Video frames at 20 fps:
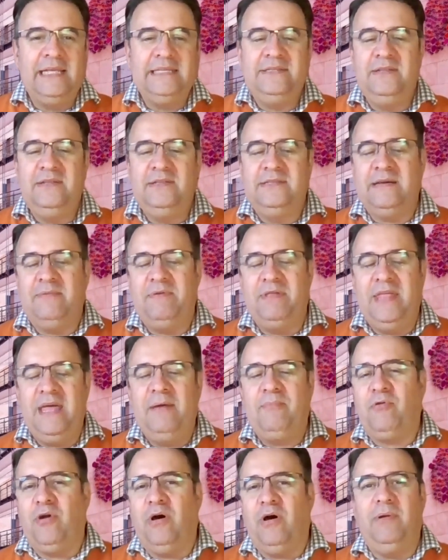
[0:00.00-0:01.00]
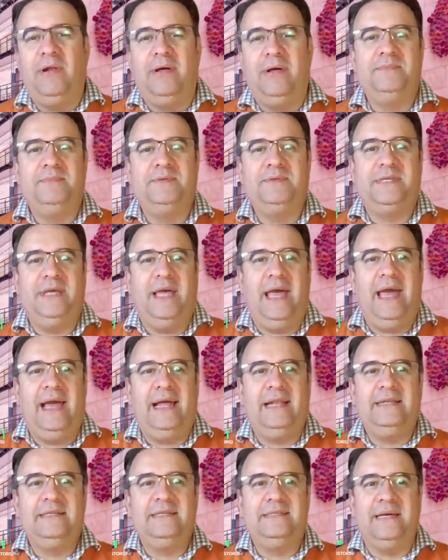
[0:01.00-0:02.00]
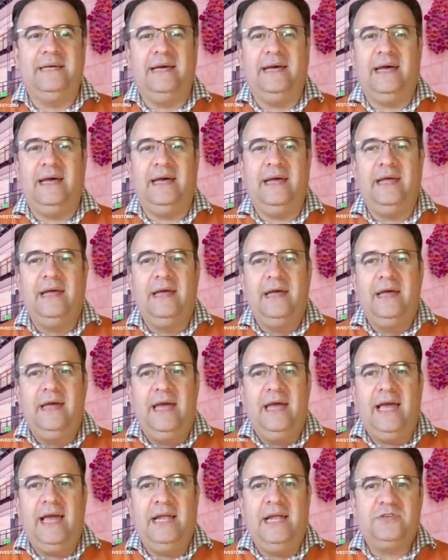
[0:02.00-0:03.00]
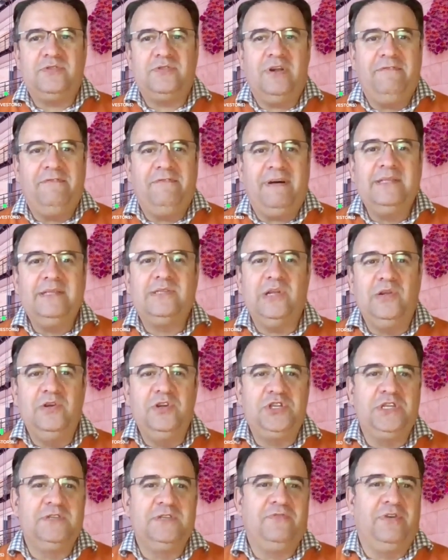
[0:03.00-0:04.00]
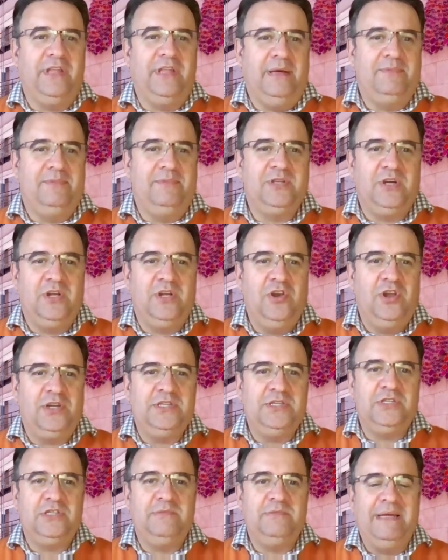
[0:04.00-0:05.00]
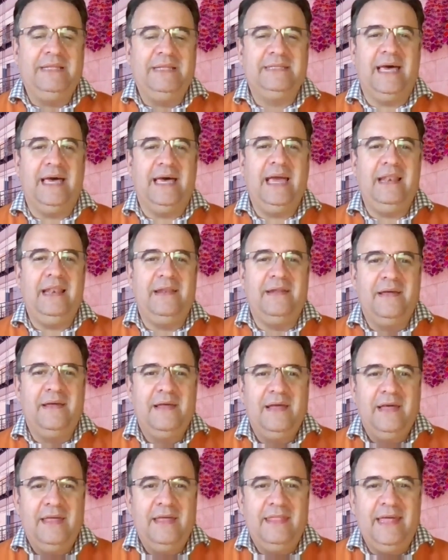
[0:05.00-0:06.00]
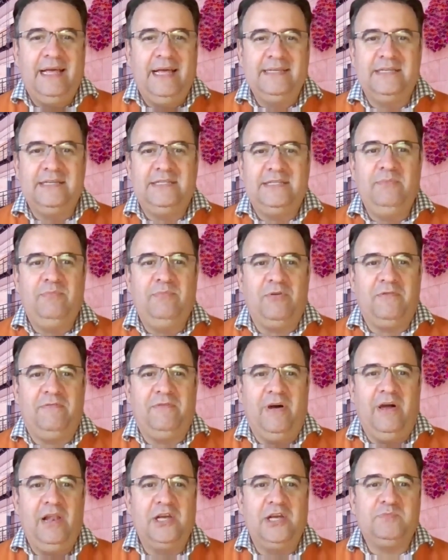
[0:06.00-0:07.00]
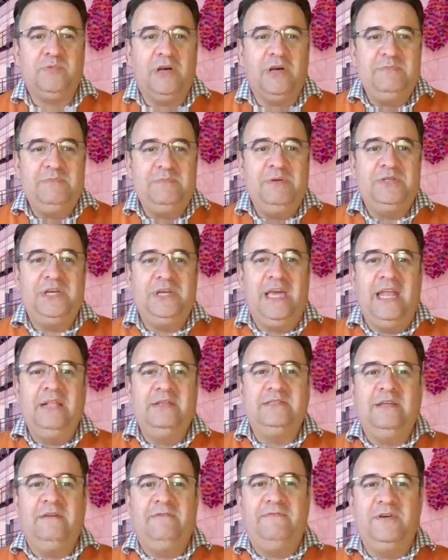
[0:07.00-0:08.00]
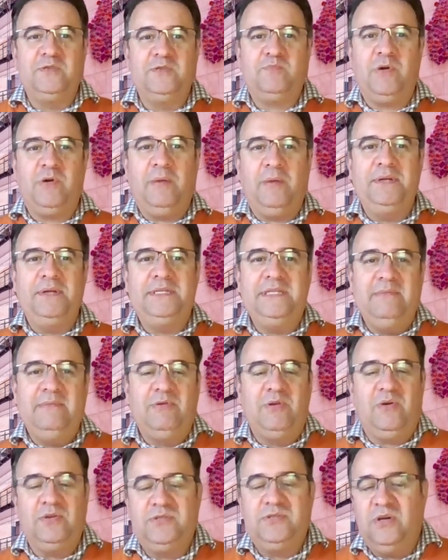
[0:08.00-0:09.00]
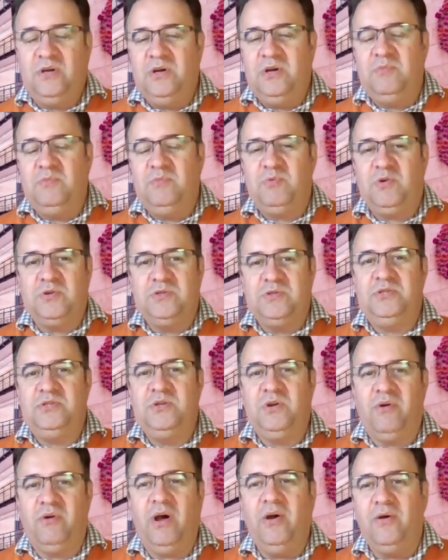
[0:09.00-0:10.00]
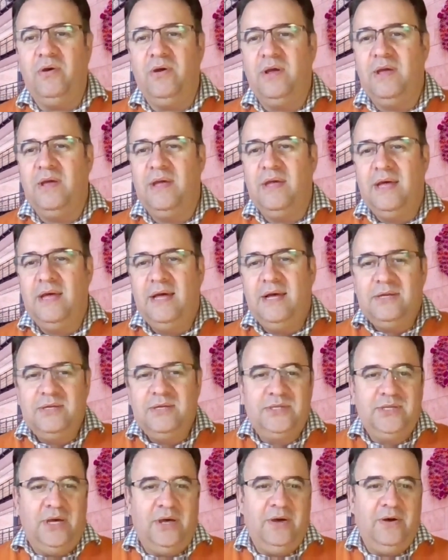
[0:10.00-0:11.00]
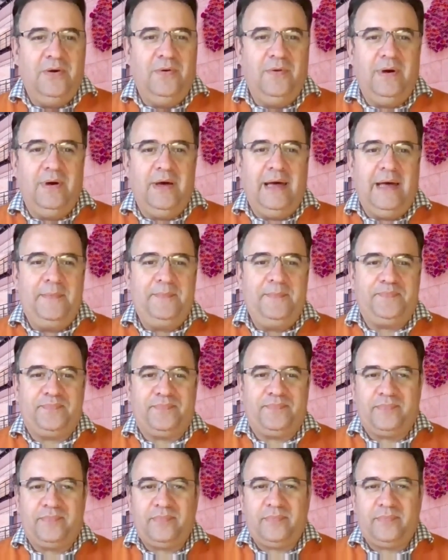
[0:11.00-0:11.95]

listening to some of their problems, and uh, and just want to find solutions for them, not, not just to maintain the existing portfolios, possibly to get into their first property, but also but also to grow. So um,